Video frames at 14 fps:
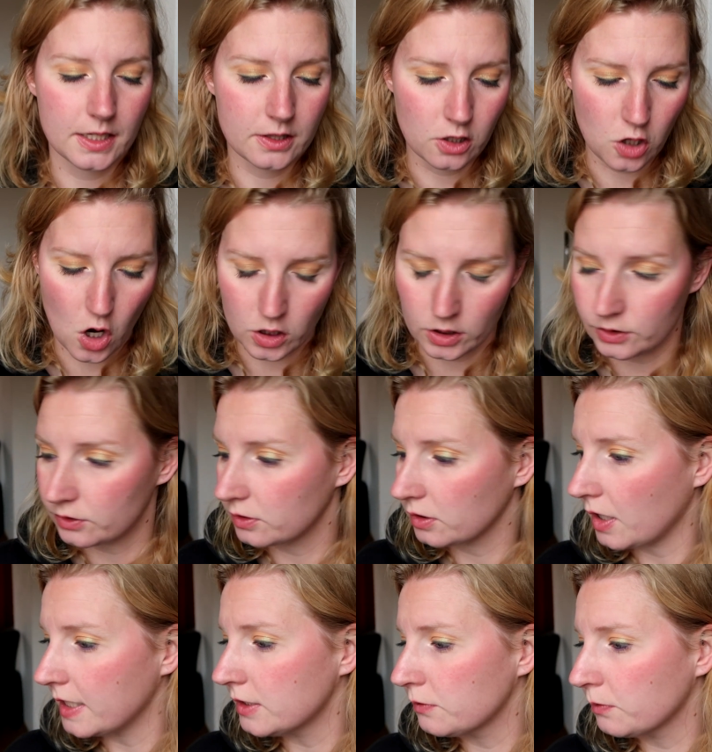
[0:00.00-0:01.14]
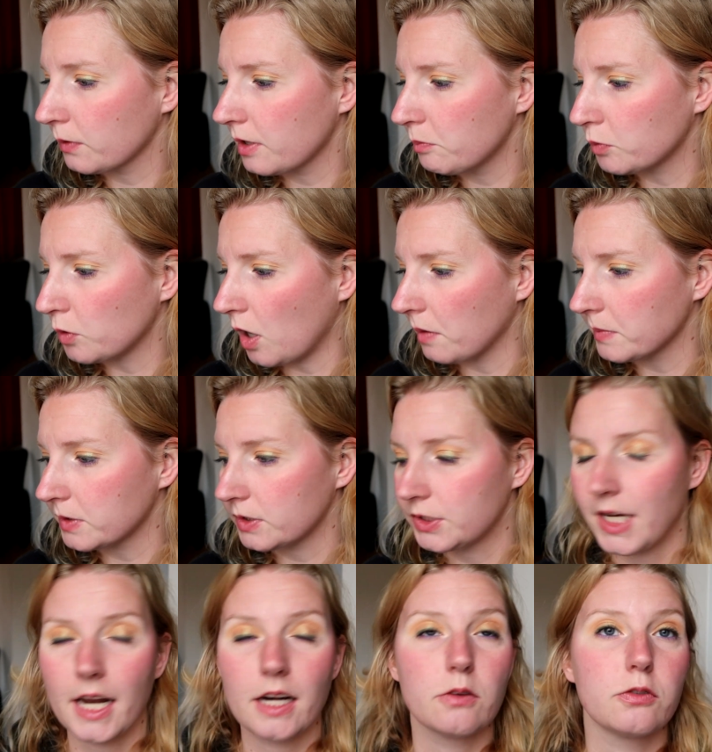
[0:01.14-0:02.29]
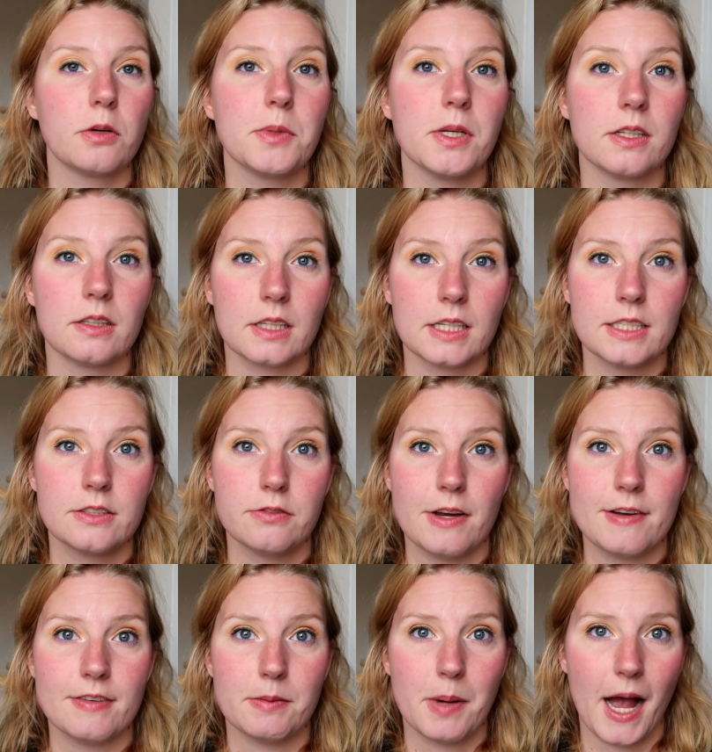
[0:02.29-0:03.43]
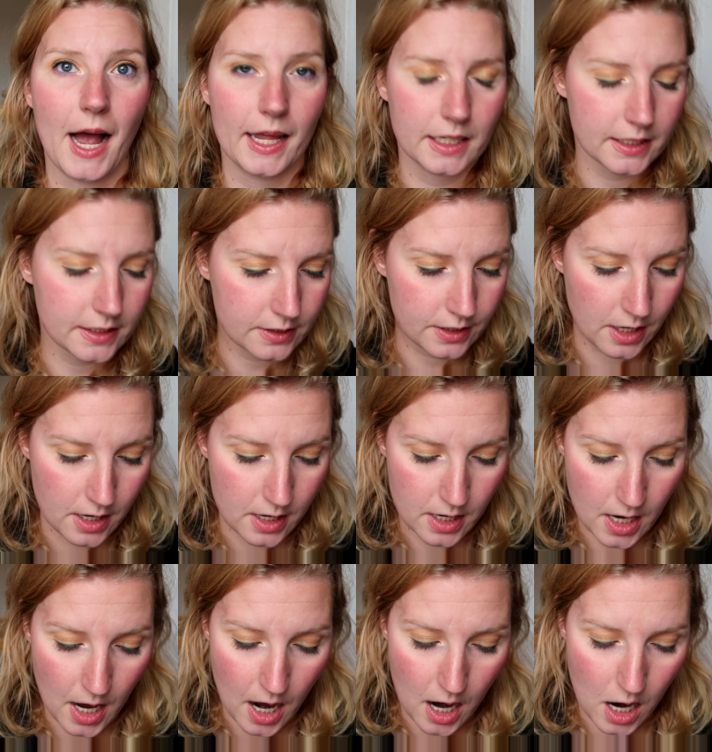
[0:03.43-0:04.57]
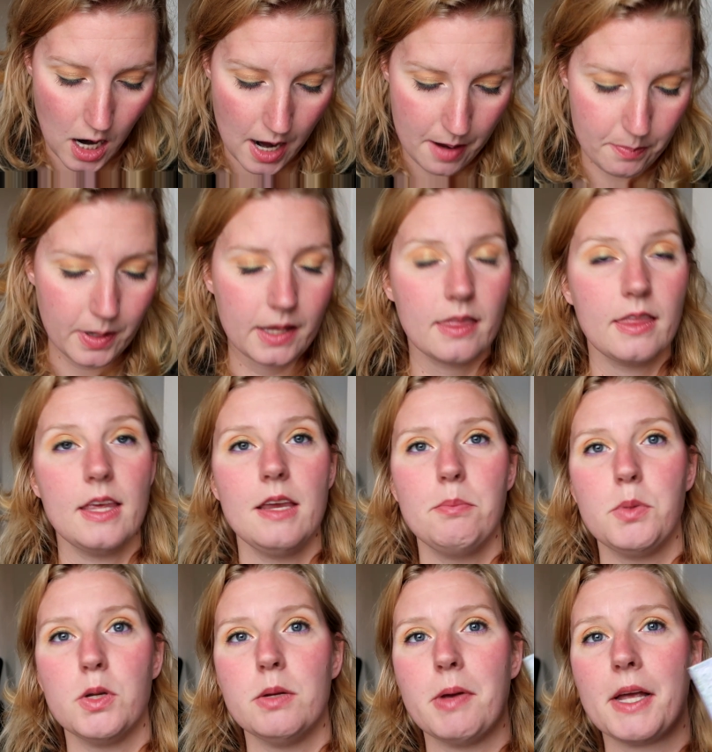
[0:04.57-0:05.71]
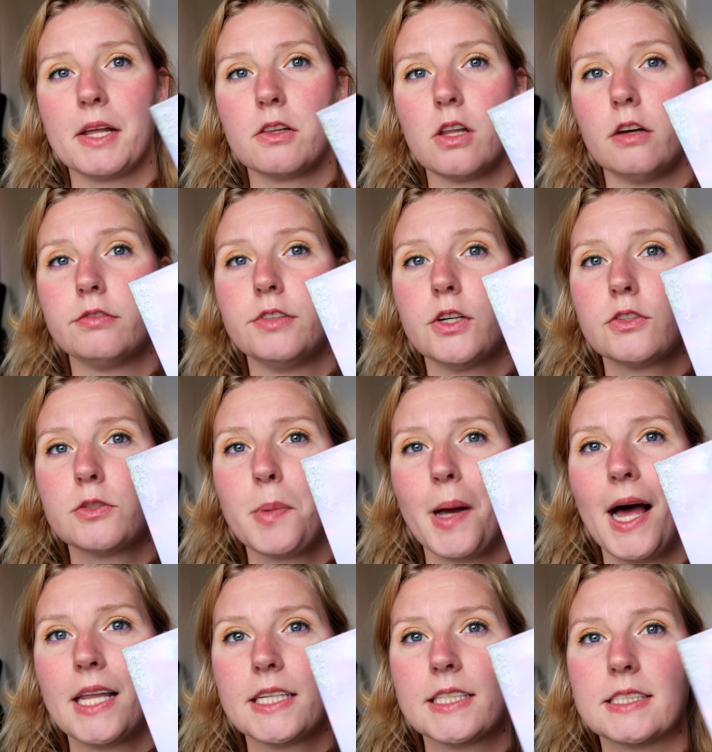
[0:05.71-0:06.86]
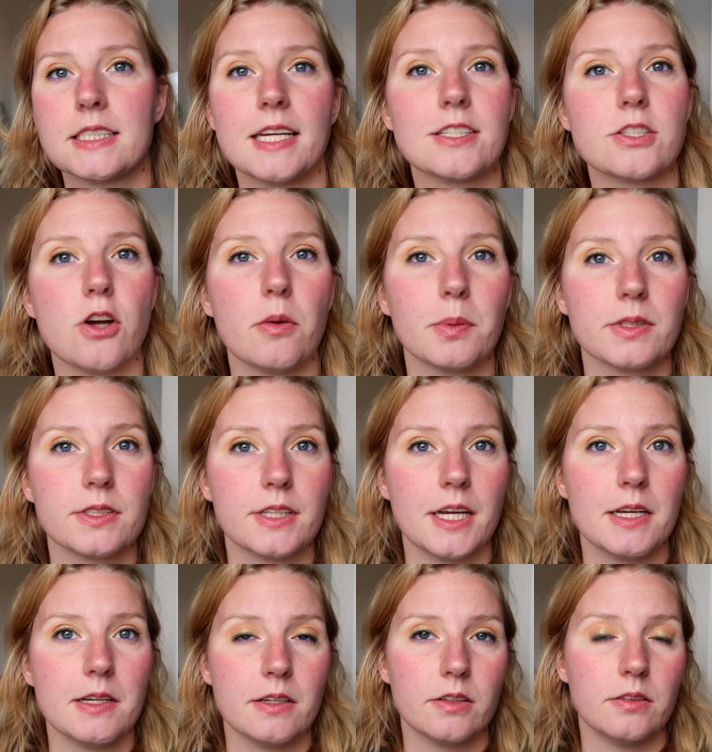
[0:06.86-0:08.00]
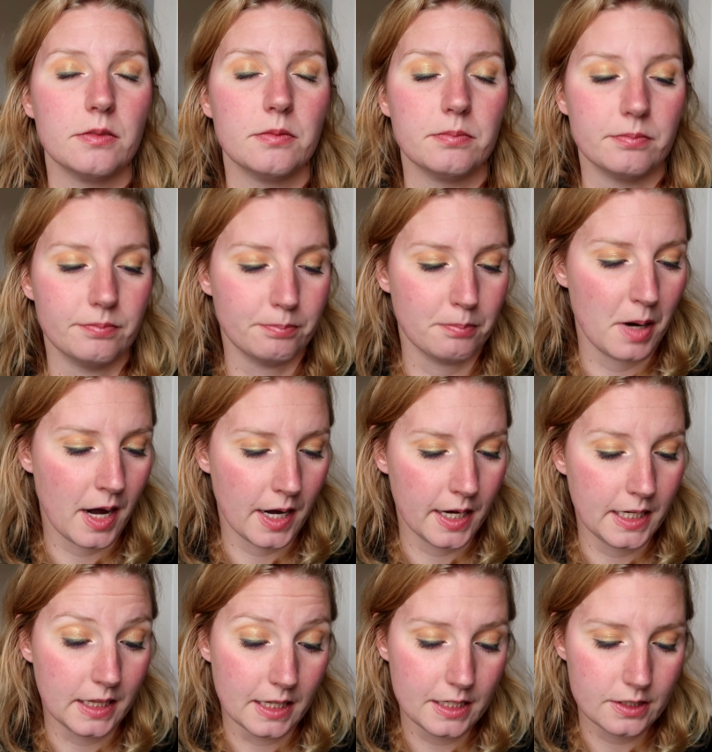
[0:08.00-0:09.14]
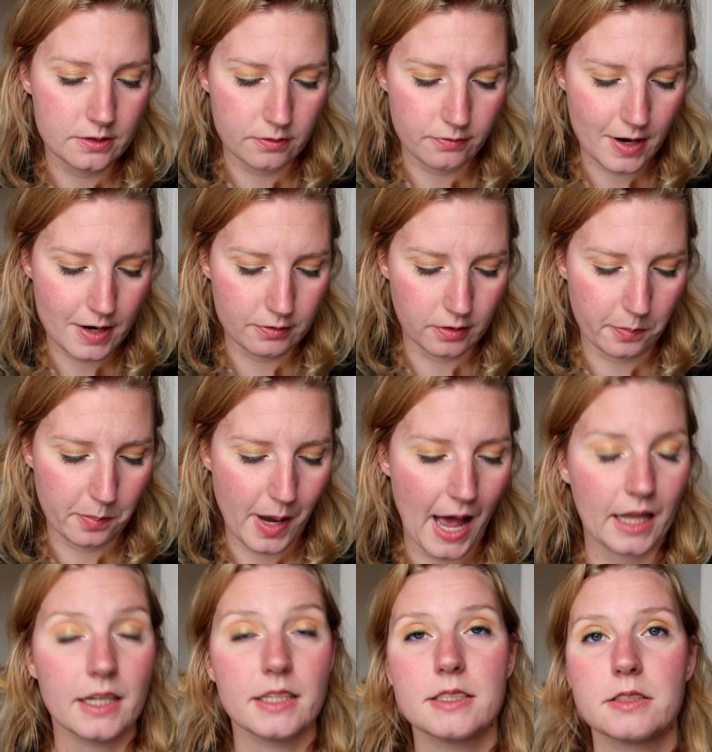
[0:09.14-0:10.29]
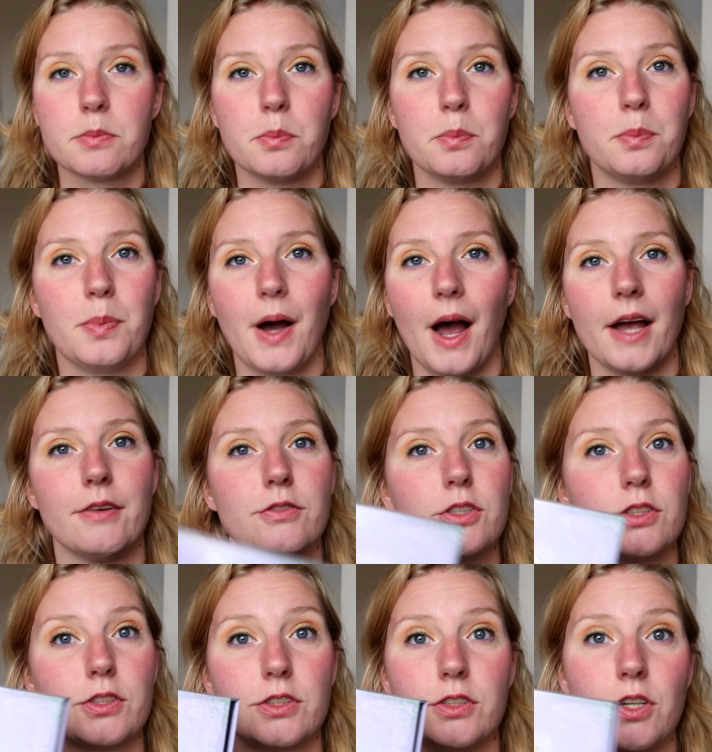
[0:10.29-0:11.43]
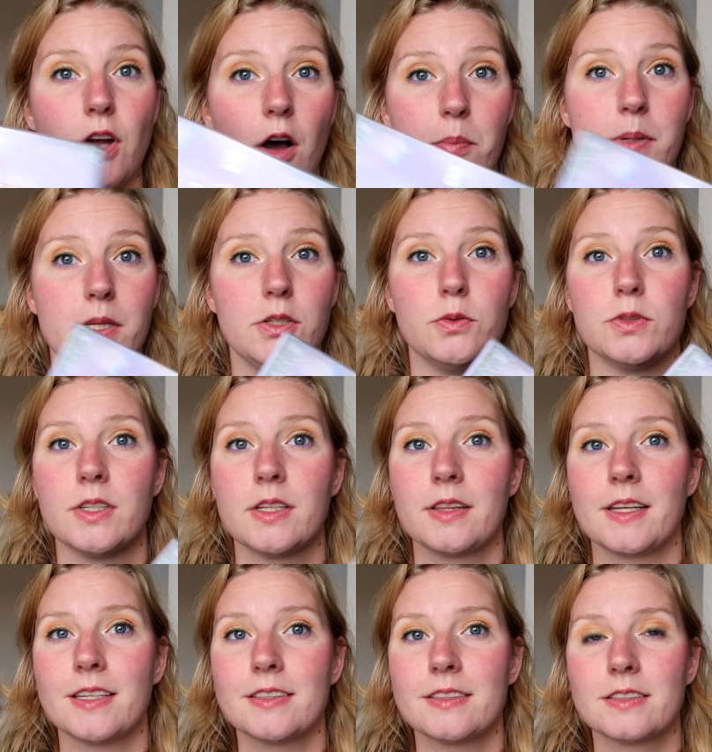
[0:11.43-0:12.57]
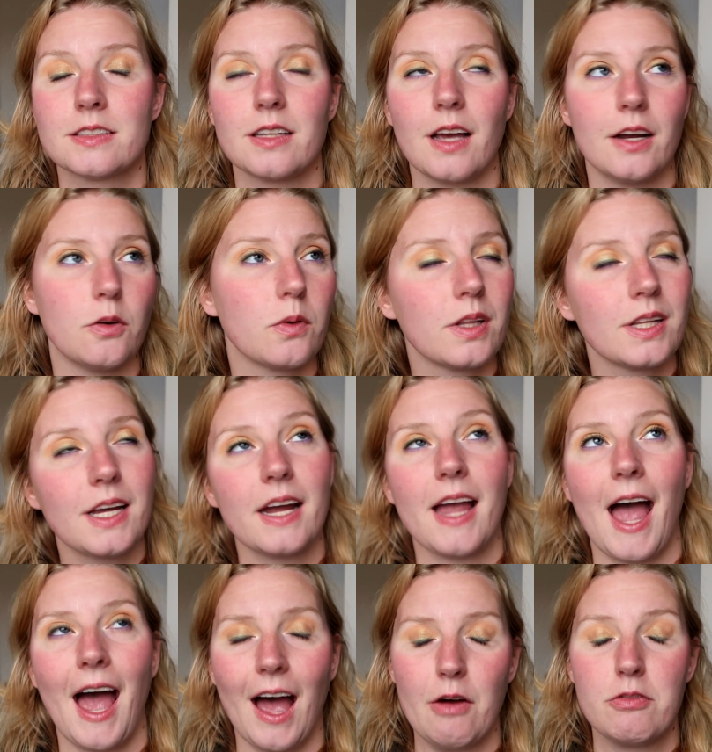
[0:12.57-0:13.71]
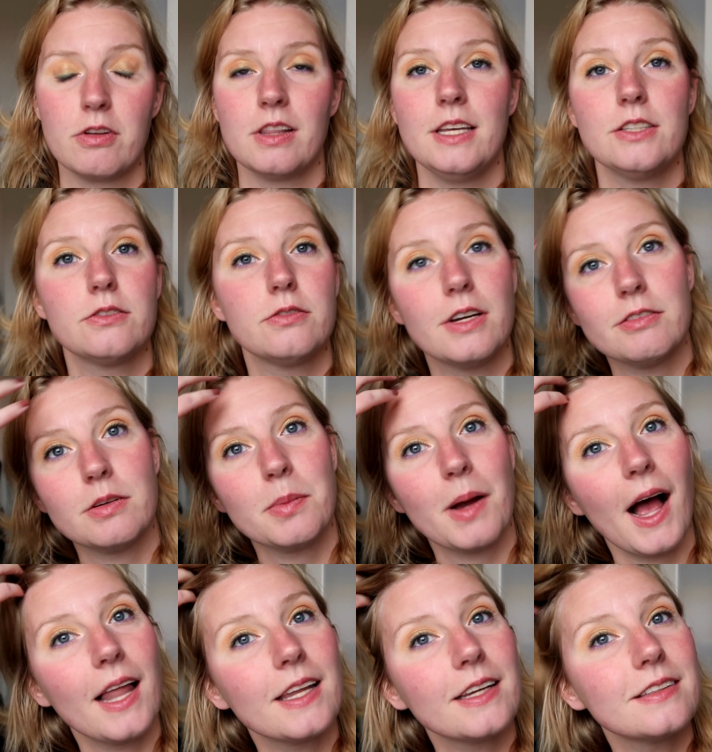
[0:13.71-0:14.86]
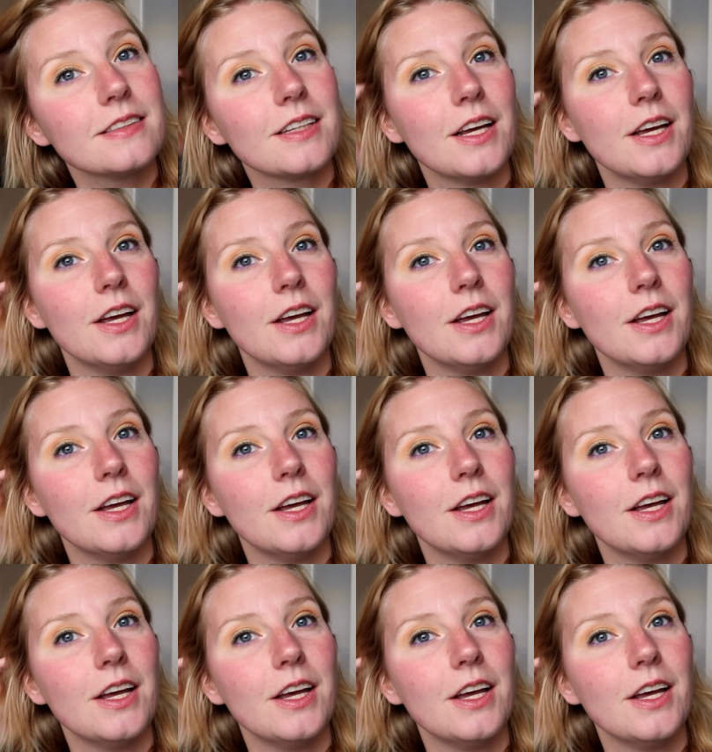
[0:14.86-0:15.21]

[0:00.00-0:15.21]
in the longest is for the prompt shadow from your least favorite palette. I picked the Beauty Bay Love Notes palette. It's not per se my least favorite palette, but I've just not been using this. I don't think I have a least favorite palette.